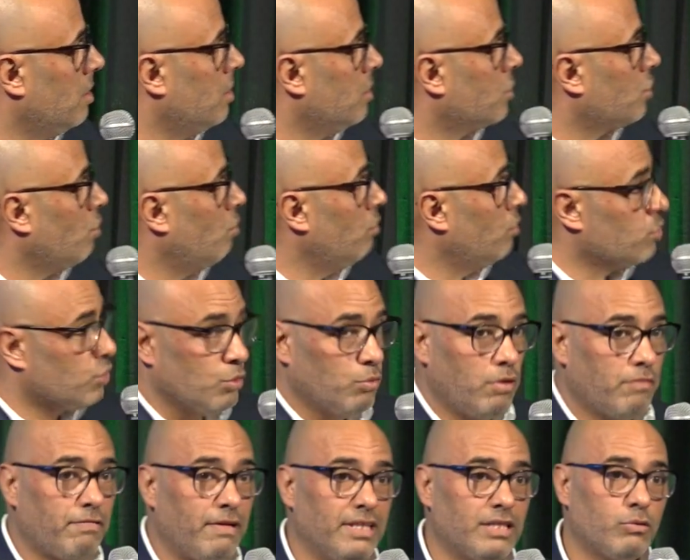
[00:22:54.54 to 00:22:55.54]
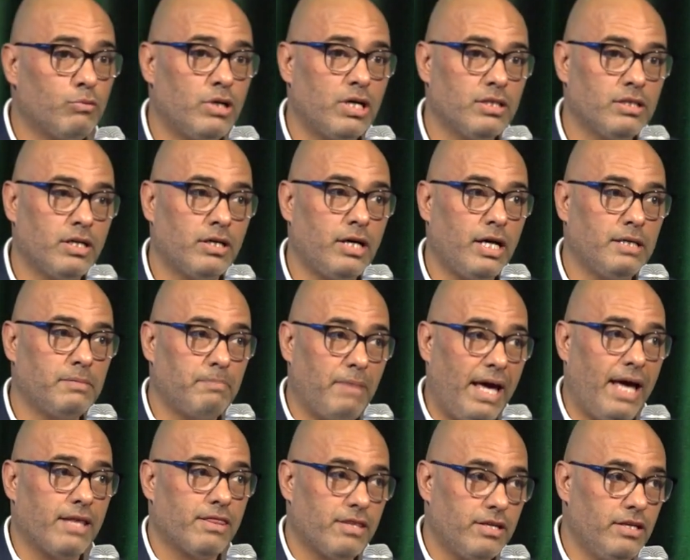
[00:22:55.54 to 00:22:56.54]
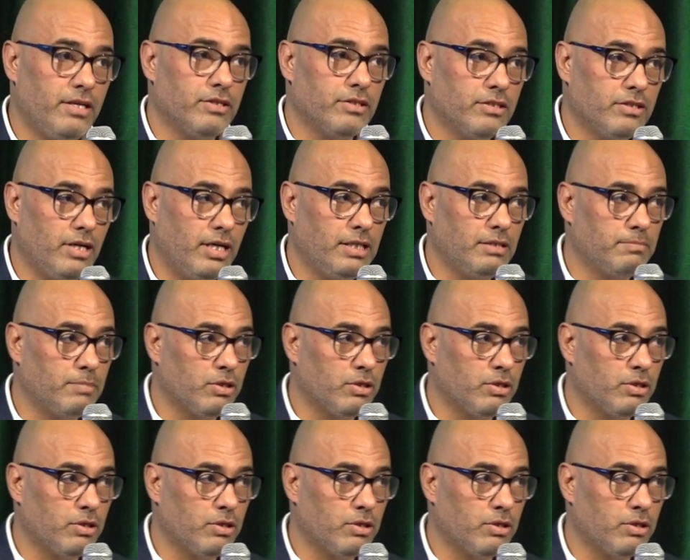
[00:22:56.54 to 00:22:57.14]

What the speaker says: So we felt we're on the right path here, right?